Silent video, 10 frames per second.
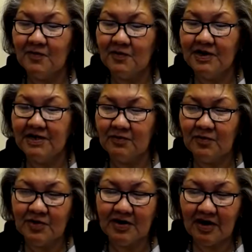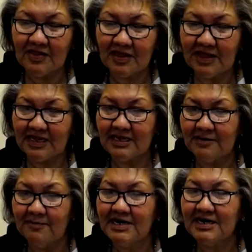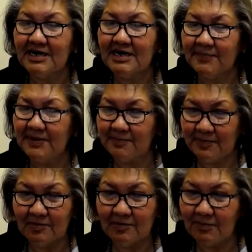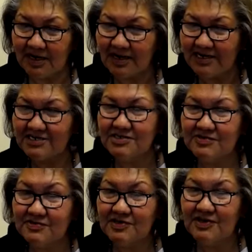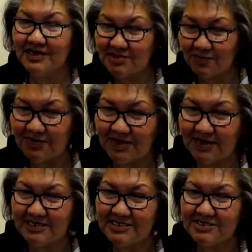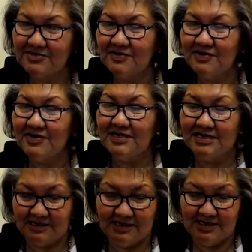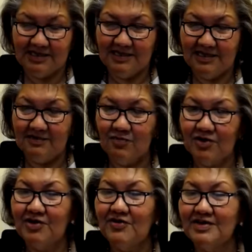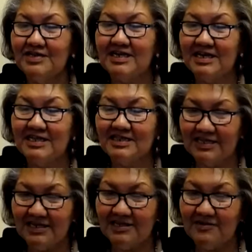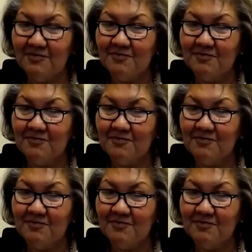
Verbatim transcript: we're we're not like uh, Maragat people, Maragachu. You guys are Maragachu, where you can take the